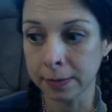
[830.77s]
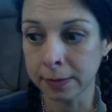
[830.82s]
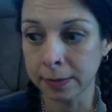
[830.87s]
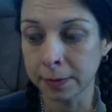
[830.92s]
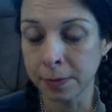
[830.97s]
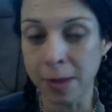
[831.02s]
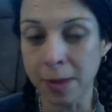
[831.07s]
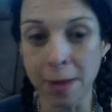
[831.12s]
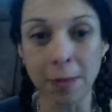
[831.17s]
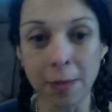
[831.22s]

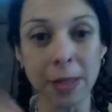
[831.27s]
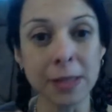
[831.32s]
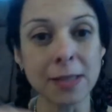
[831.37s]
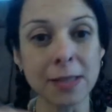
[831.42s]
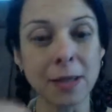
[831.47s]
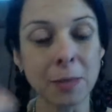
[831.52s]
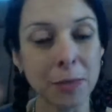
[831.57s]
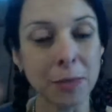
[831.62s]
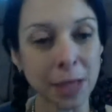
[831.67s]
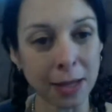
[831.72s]
maybe it's
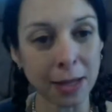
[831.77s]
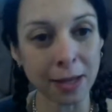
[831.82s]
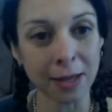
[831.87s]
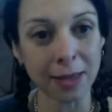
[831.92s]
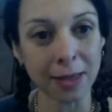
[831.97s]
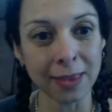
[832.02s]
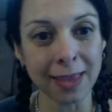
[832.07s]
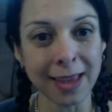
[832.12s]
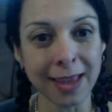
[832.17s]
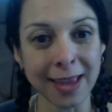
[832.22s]

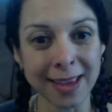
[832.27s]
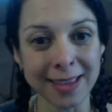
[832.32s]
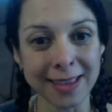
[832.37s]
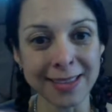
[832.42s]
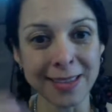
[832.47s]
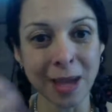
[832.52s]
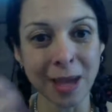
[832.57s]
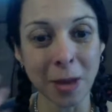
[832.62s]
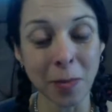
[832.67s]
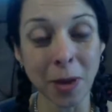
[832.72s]
something that
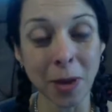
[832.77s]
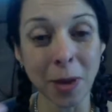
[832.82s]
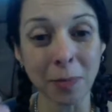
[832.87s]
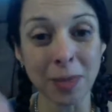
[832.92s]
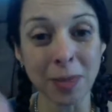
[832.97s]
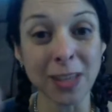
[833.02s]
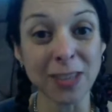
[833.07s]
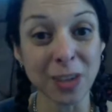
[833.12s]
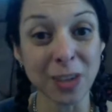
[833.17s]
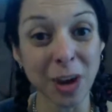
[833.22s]
has come
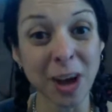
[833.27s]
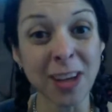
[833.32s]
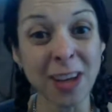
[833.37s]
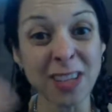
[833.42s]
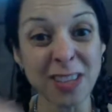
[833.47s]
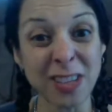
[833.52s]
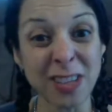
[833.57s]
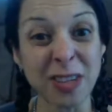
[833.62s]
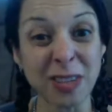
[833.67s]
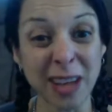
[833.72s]
up that's
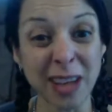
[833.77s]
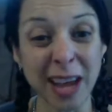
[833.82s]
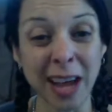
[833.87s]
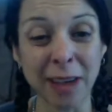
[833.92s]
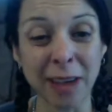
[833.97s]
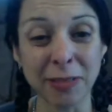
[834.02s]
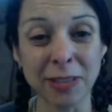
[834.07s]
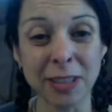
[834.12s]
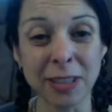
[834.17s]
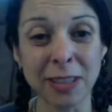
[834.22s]
caused you to
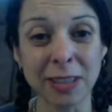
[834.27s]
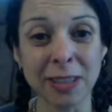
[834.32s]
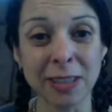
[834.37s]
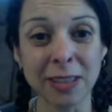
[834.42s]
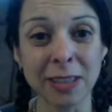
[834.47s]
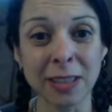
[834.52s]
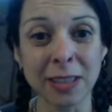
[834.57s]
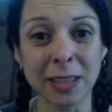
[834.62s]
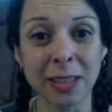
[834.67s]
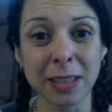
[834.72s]
have to
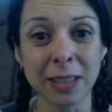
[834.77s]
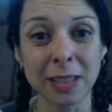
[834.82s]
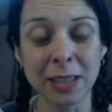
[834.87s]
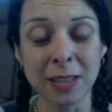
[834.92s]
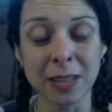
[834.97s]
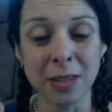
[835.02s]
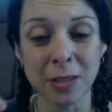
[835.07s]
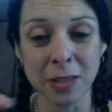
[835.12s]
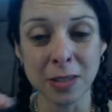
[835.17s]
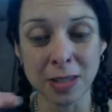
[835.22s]

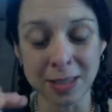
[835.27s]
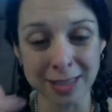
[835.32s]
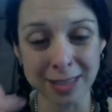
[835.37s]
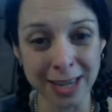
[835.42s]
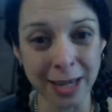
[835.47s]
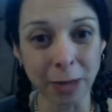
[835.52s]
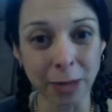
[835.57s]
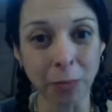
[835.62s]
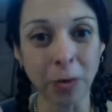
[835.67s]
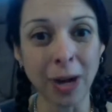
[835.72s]

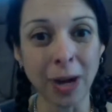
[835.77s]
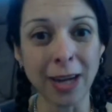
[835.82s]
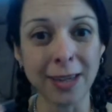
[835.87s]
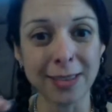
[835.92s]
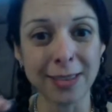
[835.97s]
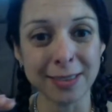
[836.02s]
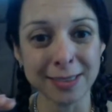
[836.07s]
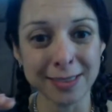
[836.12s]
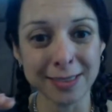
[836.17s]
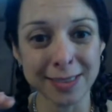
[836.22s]
take a
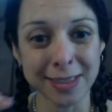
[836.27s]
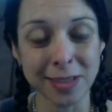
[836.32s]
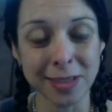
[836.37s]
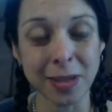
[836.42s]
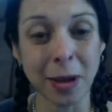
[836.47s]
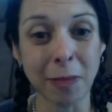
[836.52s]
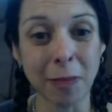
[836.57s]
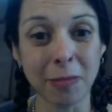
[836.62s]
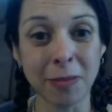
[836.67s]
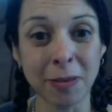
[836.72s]
break, to
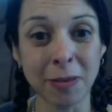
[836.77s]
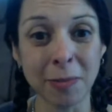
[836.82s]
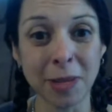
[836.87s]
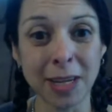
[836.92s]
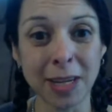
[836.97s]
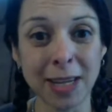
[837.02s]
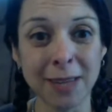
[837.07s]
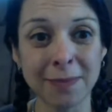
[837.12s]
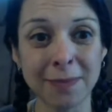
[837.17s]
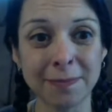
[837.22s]
stop for a minute.